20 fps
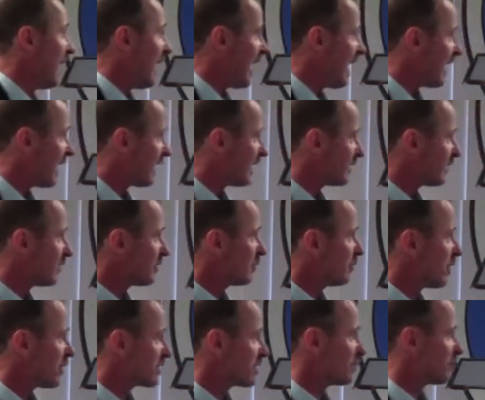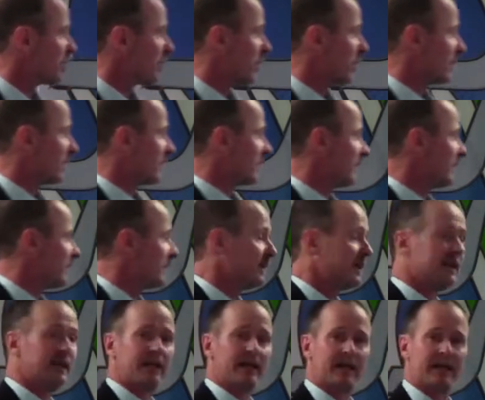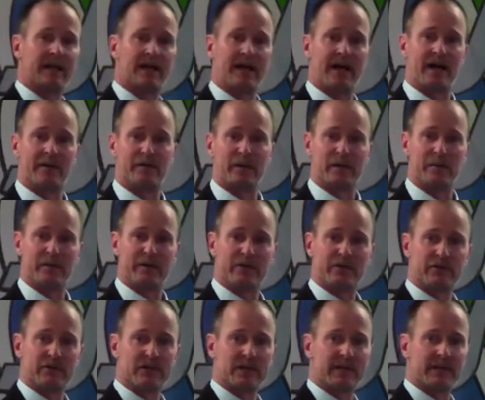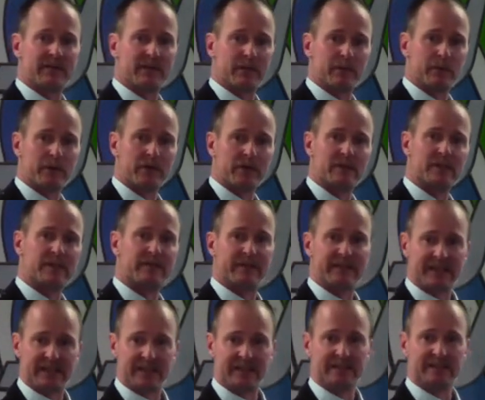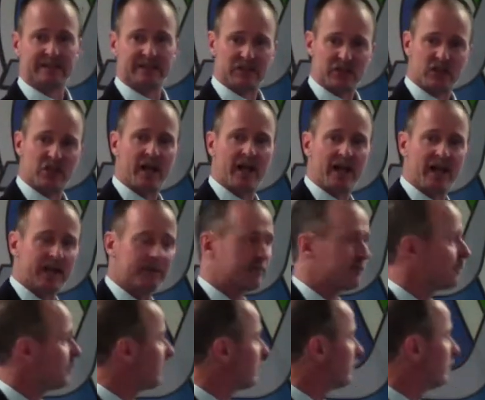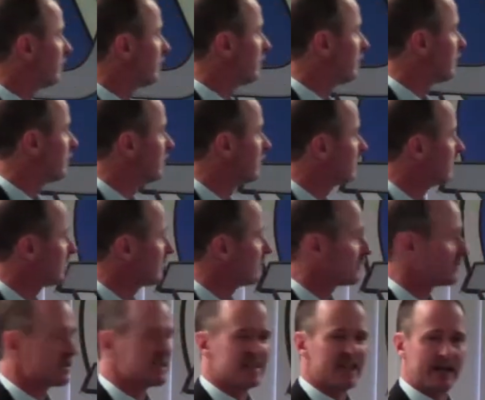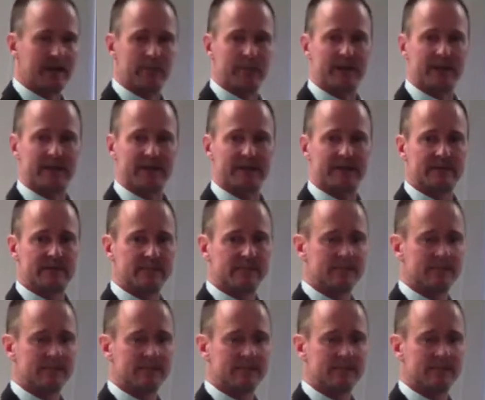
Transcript: And most importantly, it allowed me to be free of the burden of guilt and shame, resentment.